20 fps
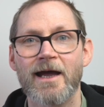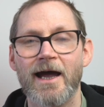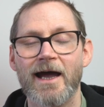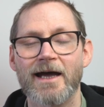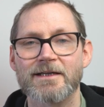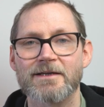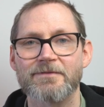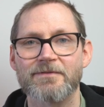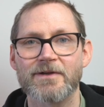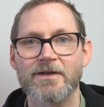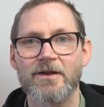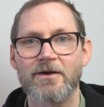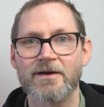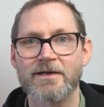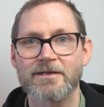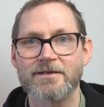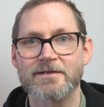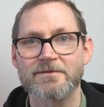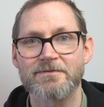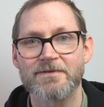And if you
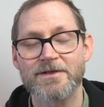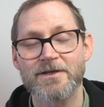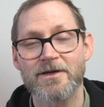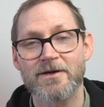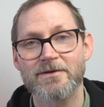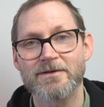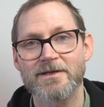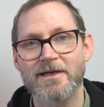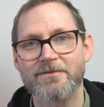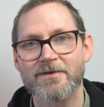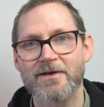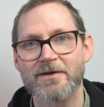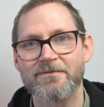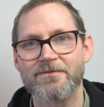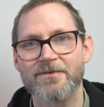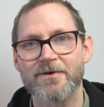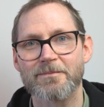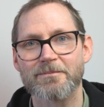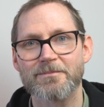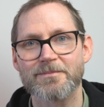like this video, give it a
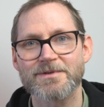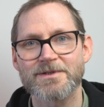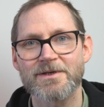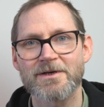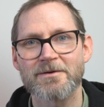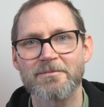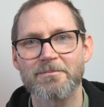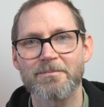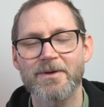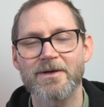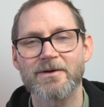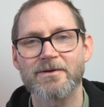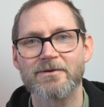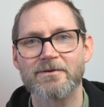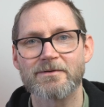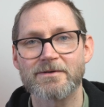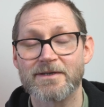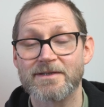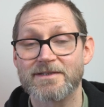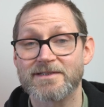thumbs up,
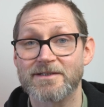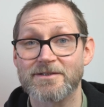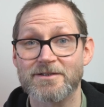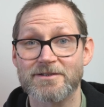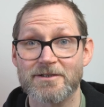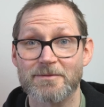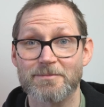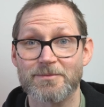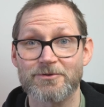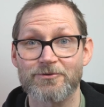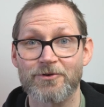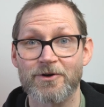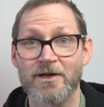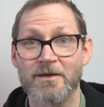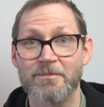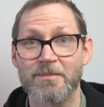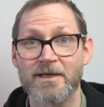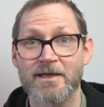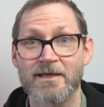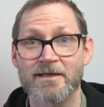consider
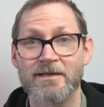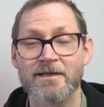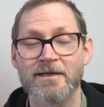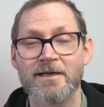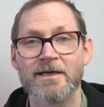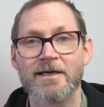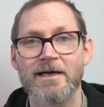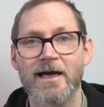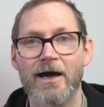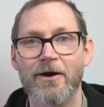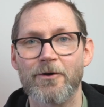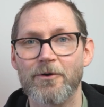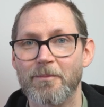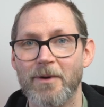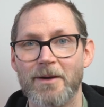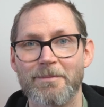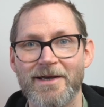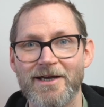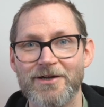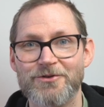subscribing, or
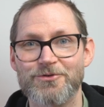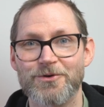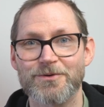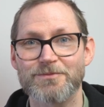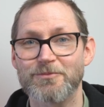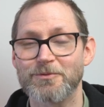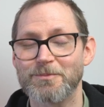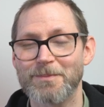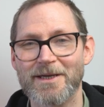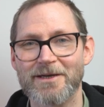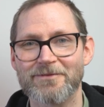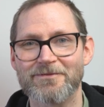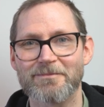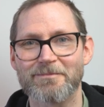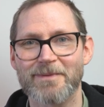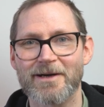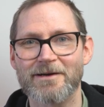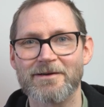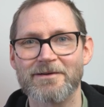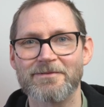my Patreon would be even
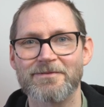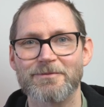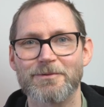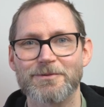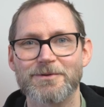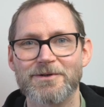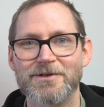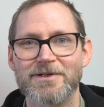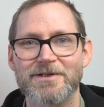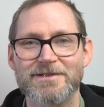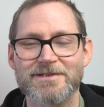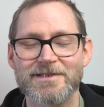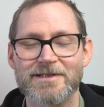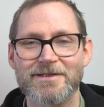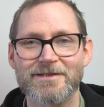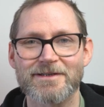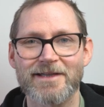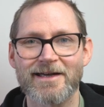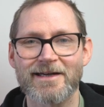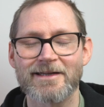better if you want to
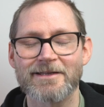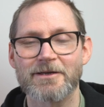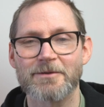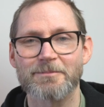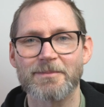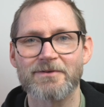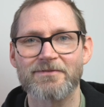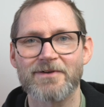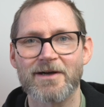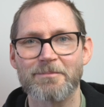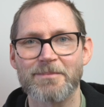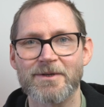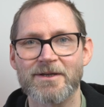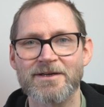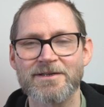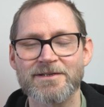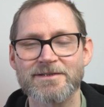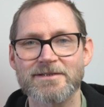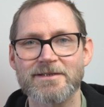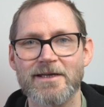consider that, that'd be
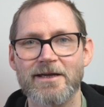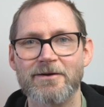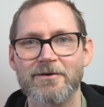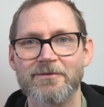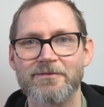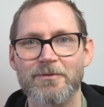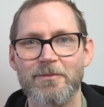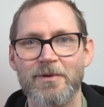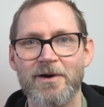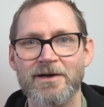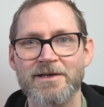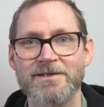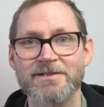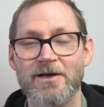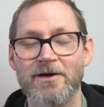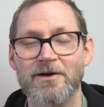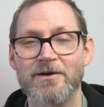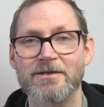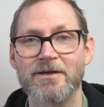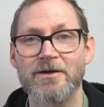fabulous. Otherwise,
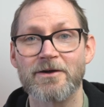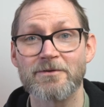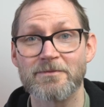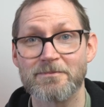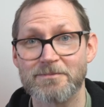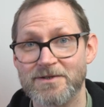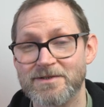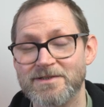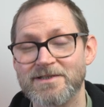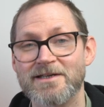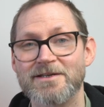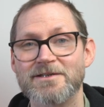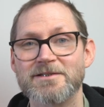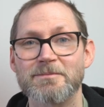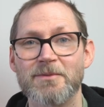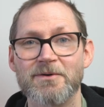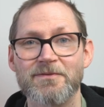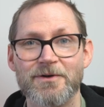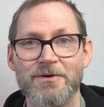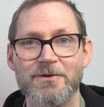I'll hope to see
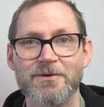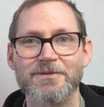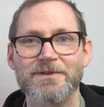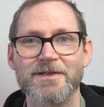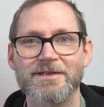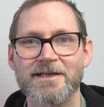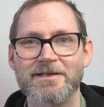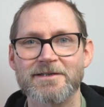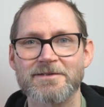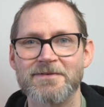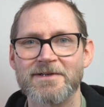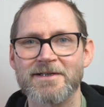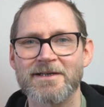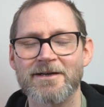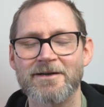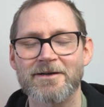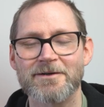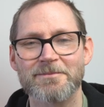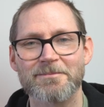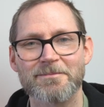some of you on the next
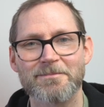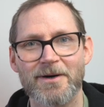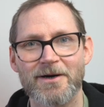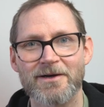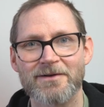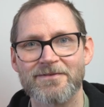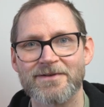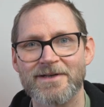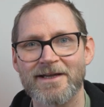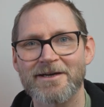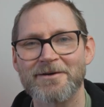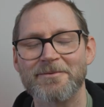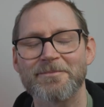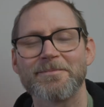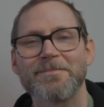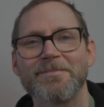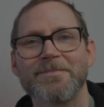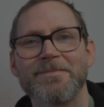video. Bye for now.